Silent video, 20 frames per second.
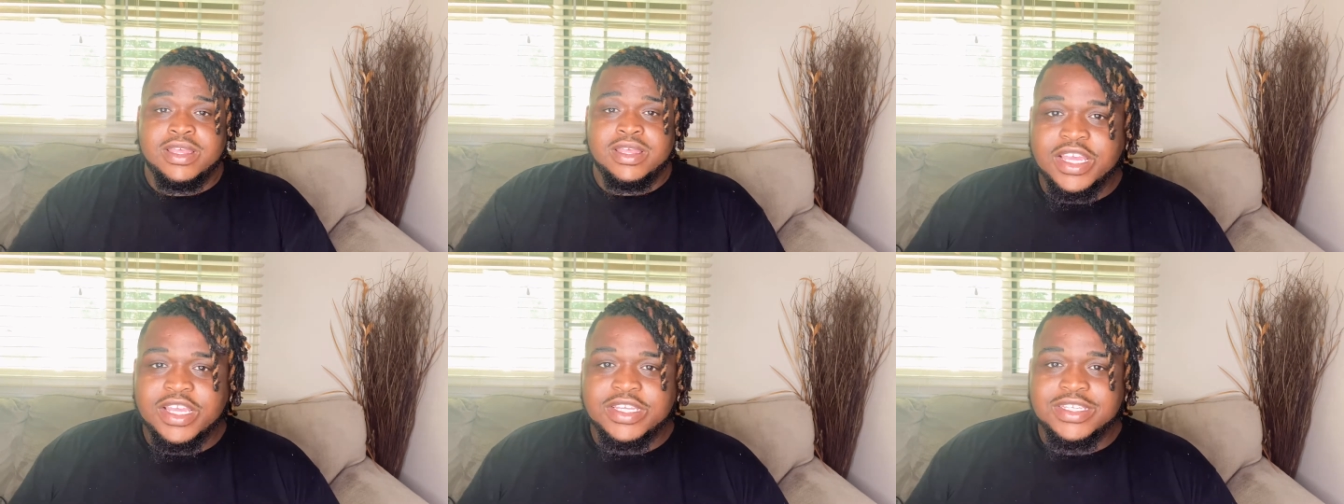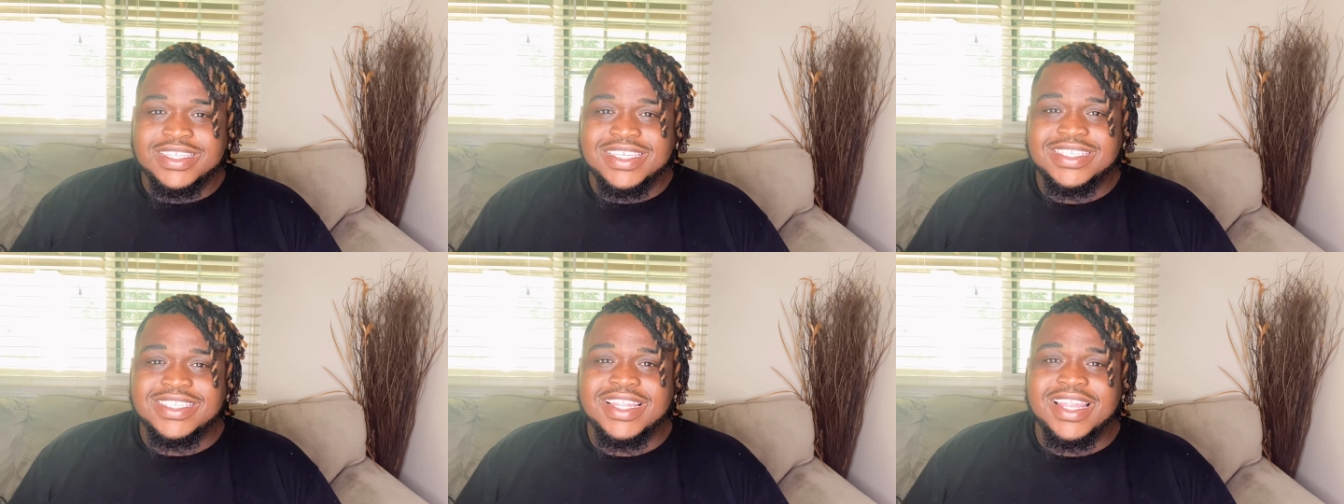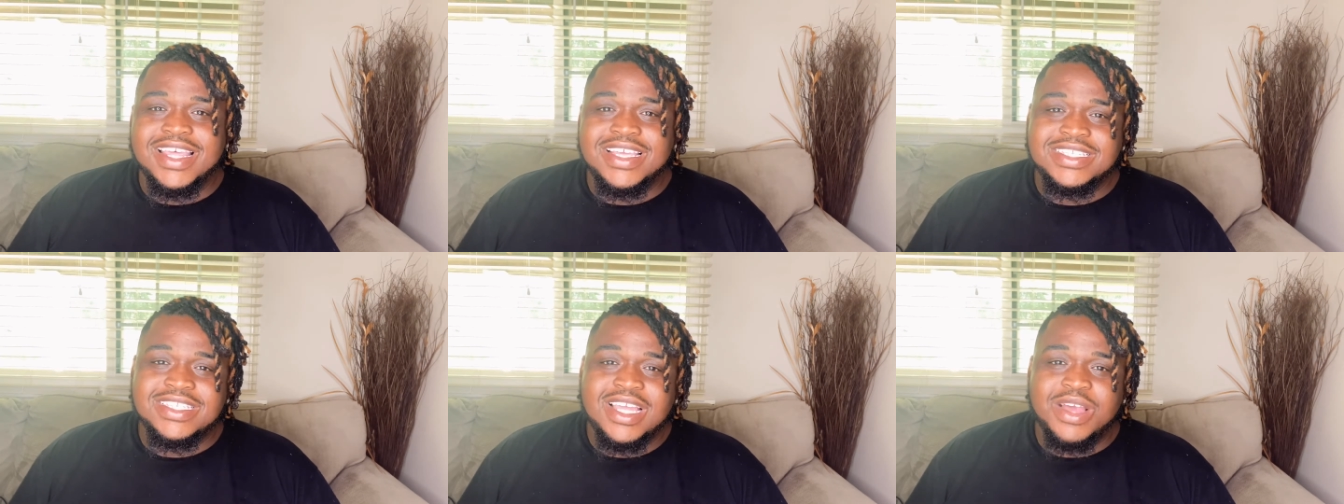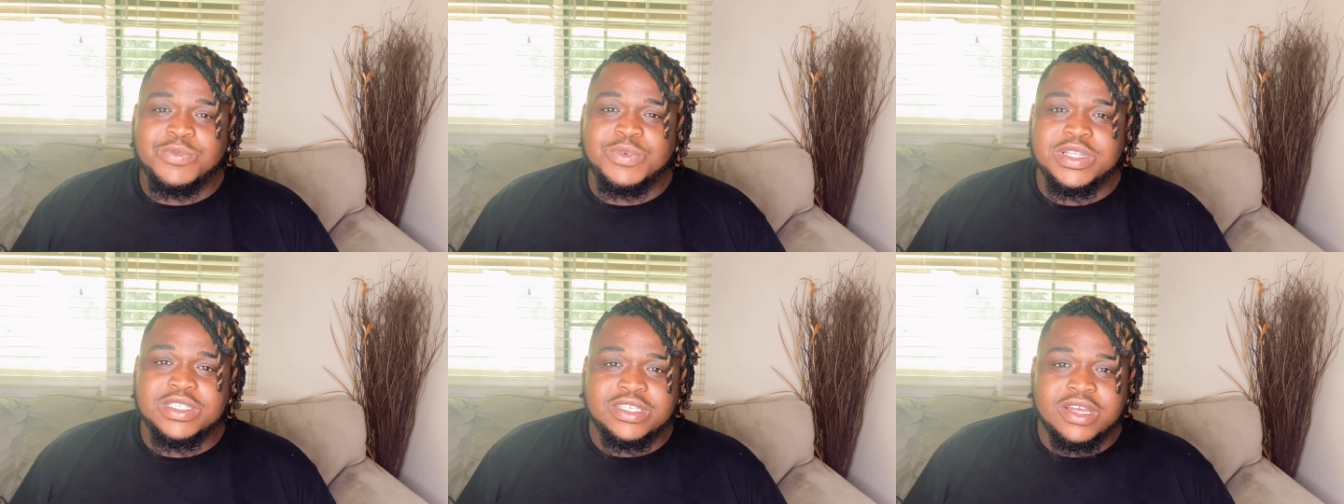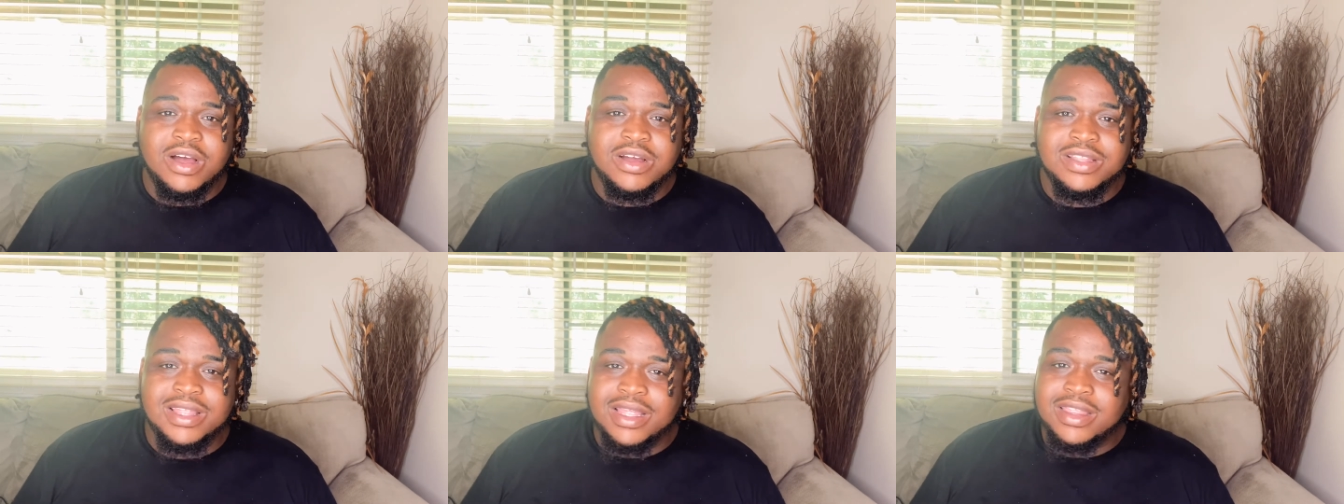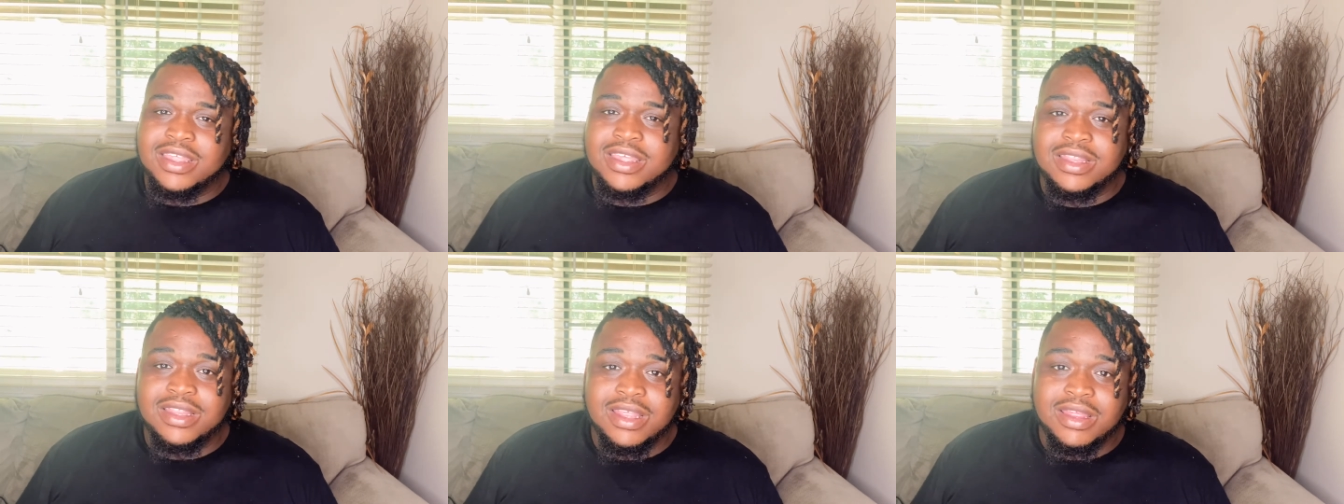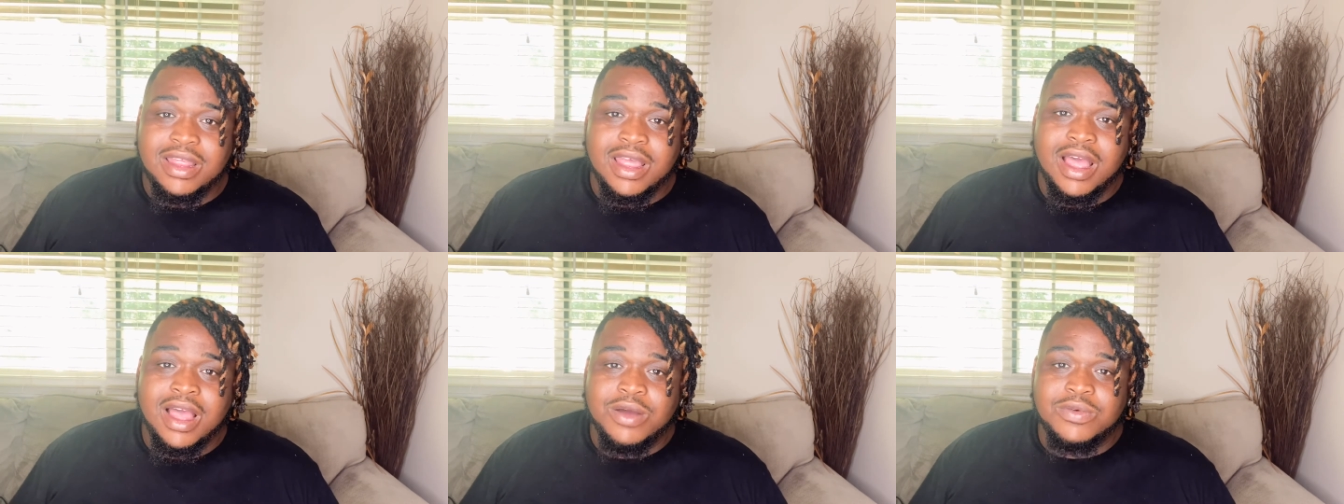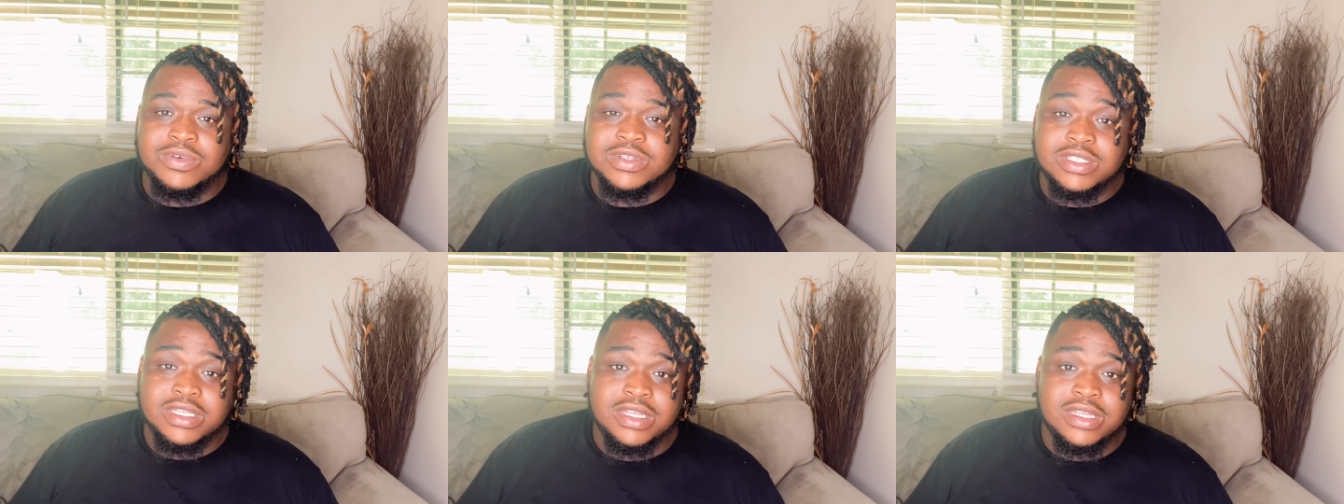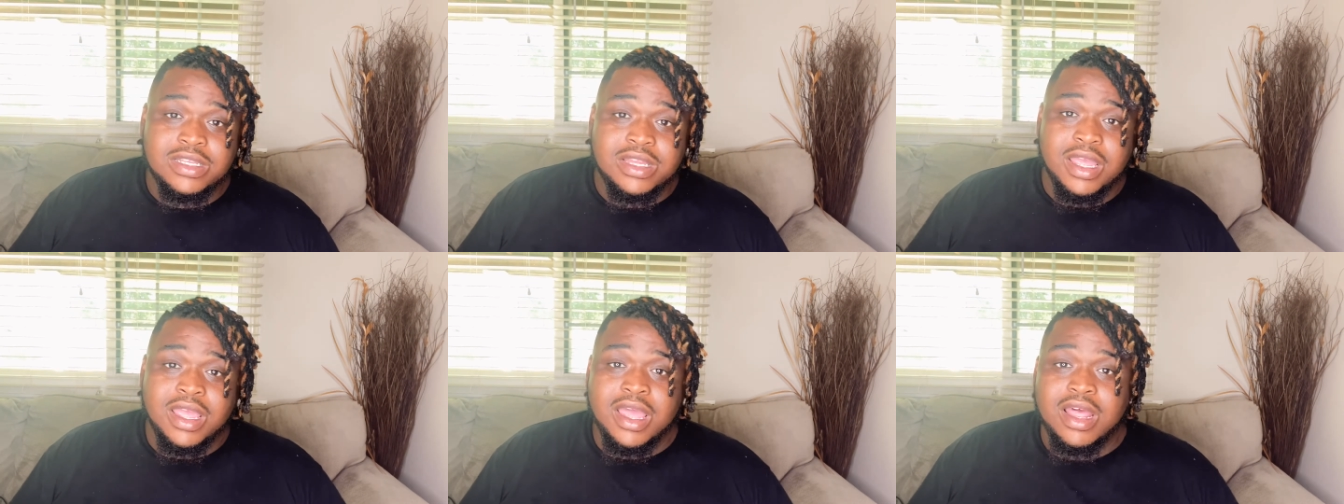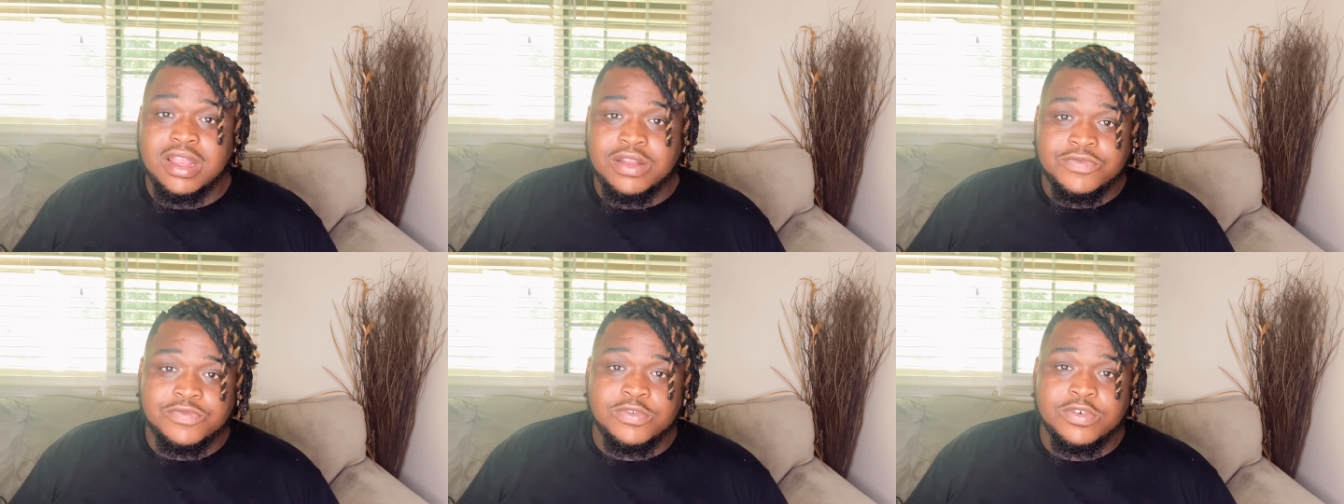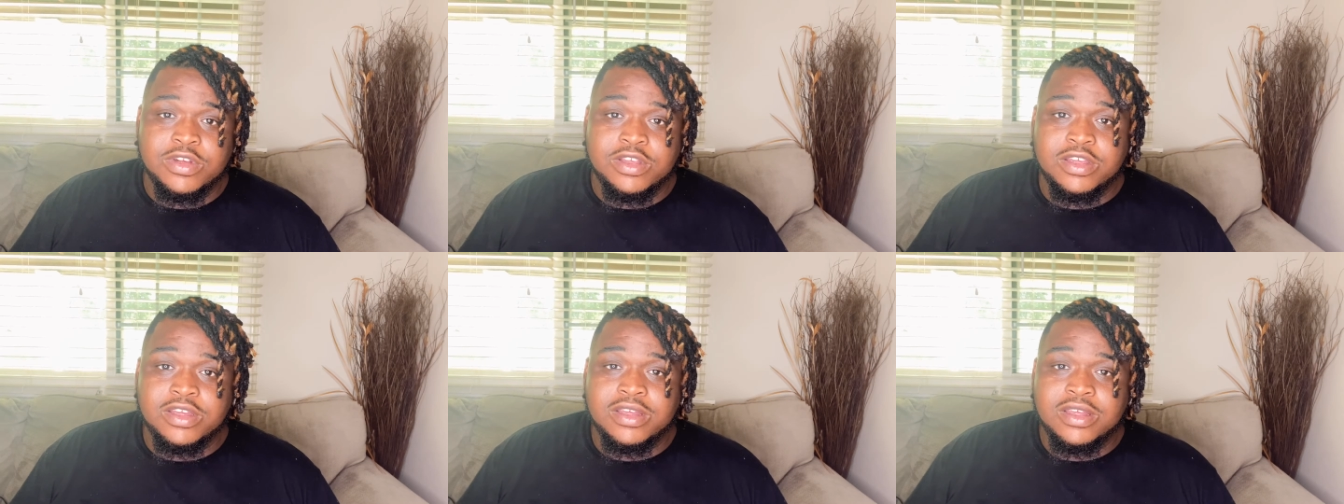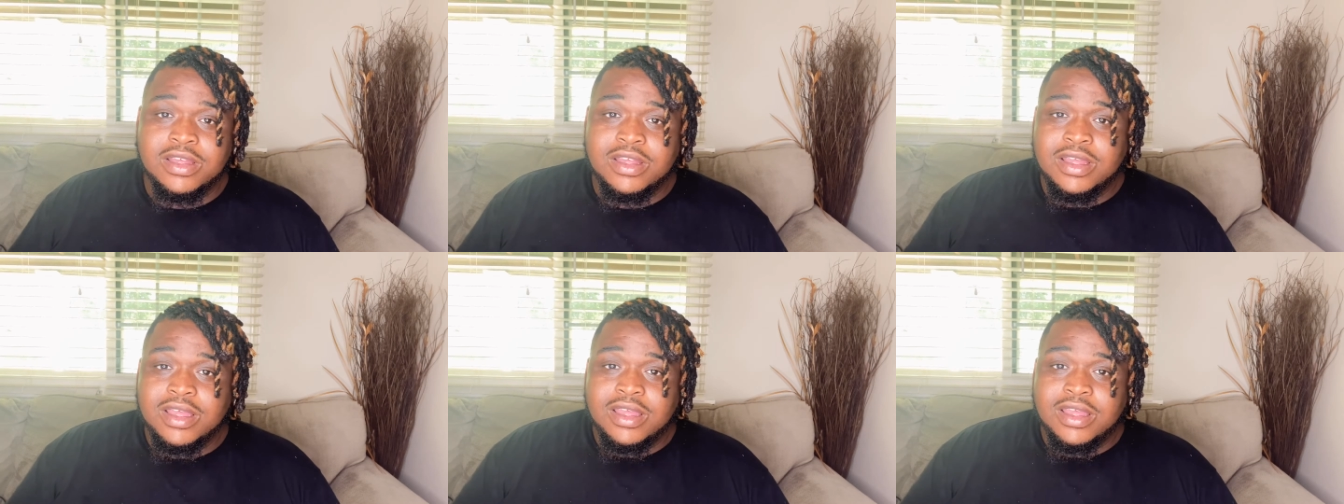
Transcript: Since the last time we talked, I think that I was in California